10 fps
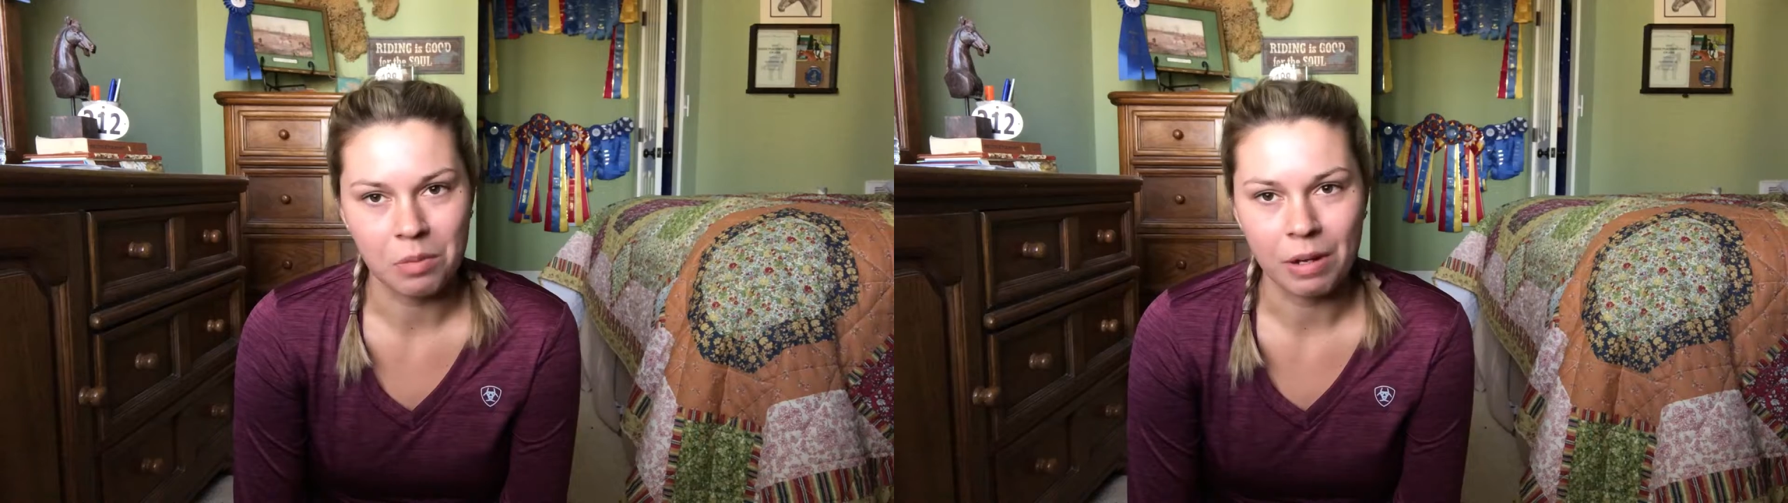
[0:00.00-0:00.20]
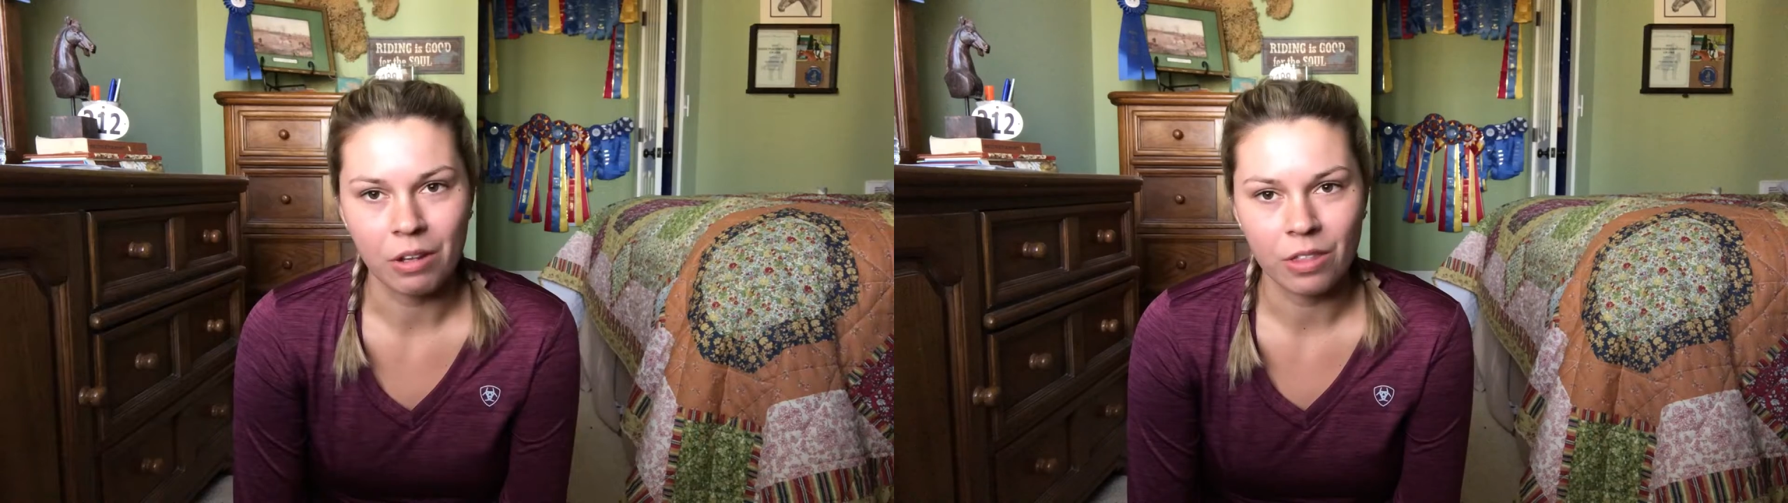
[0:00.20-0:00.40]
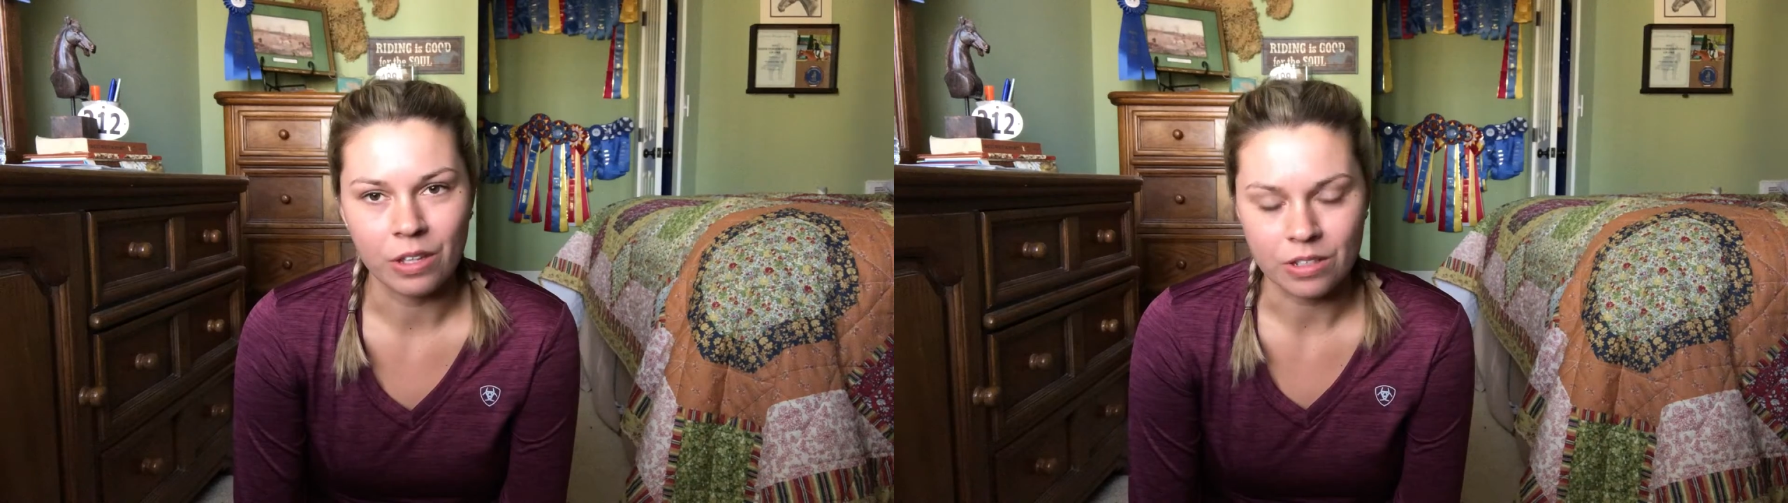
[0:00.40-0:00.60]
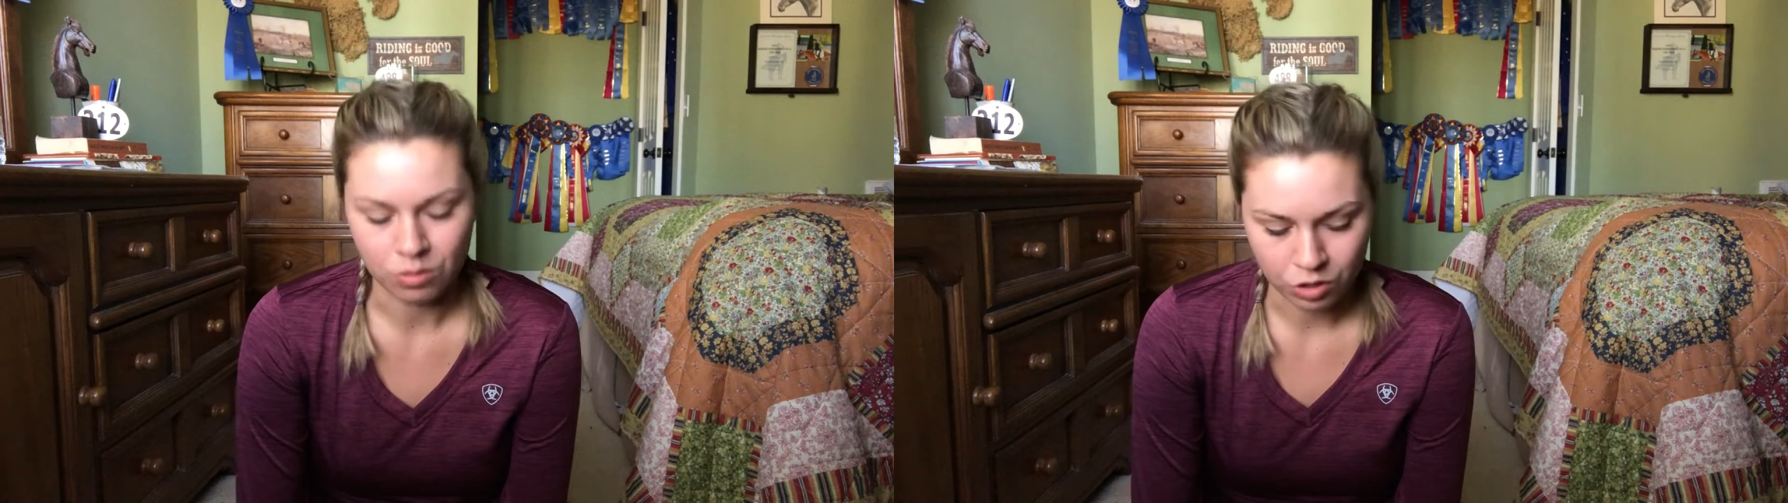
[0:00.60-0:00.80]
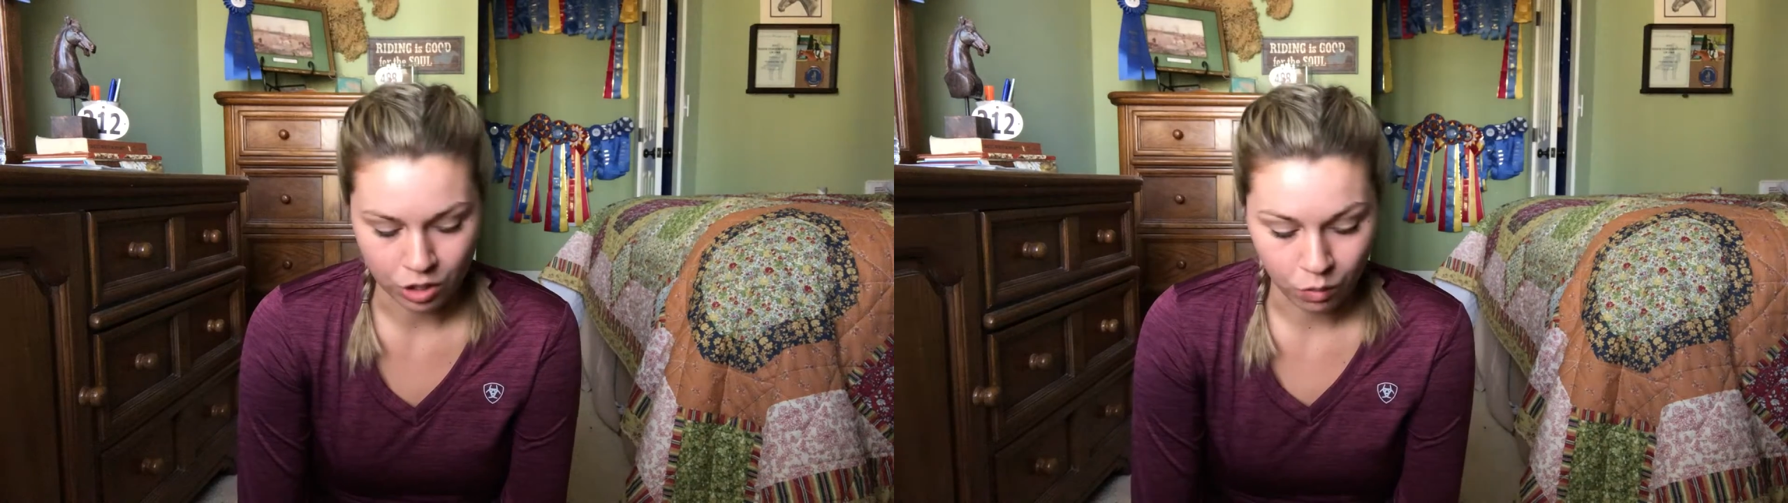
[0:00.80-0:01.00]
about things
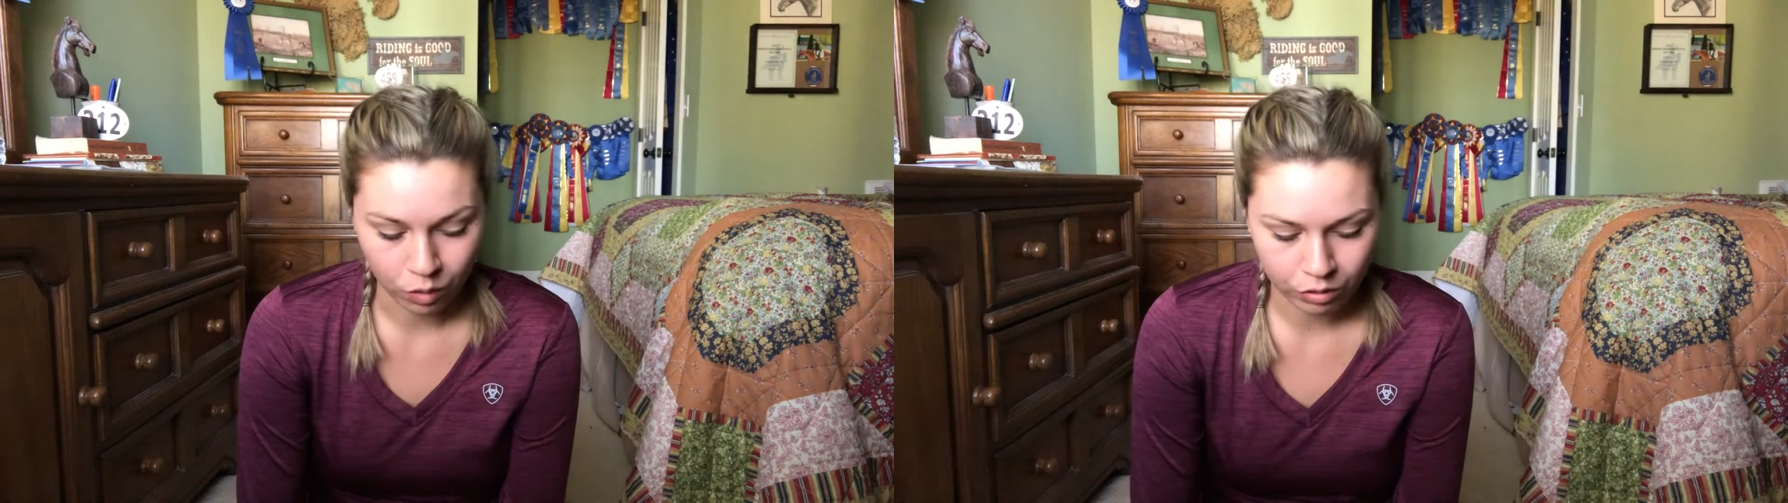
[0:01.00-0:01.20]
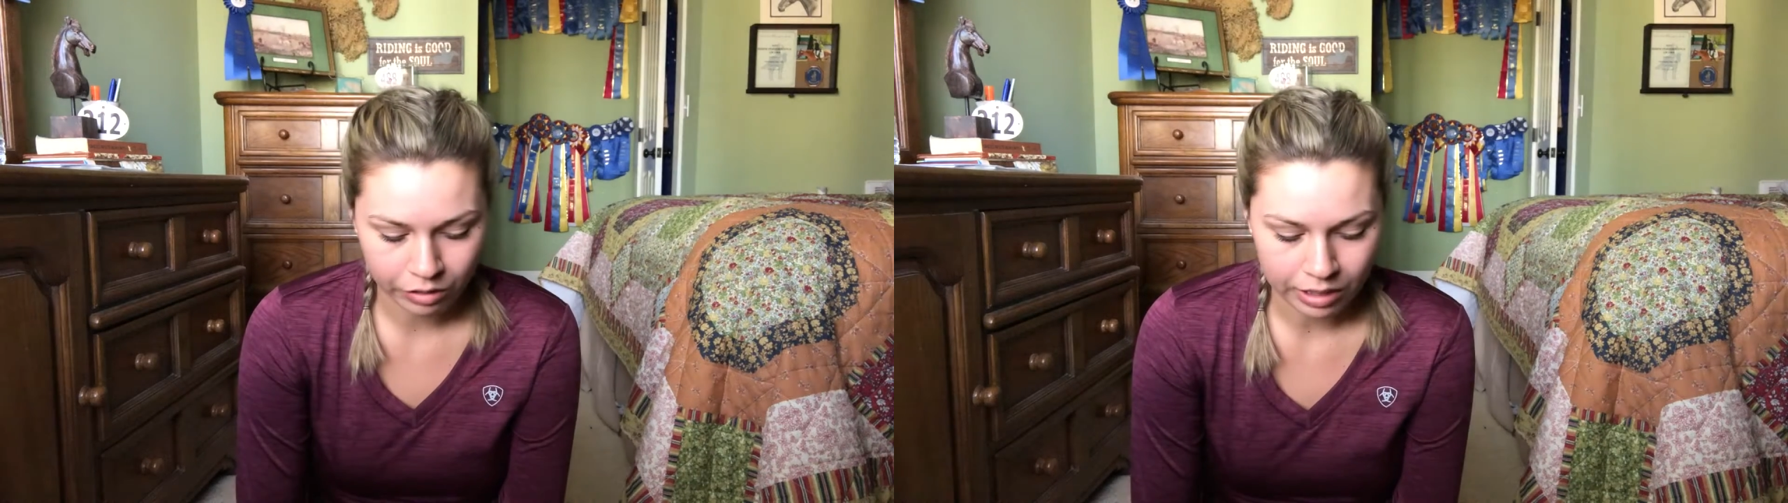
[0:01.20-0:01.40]
which I really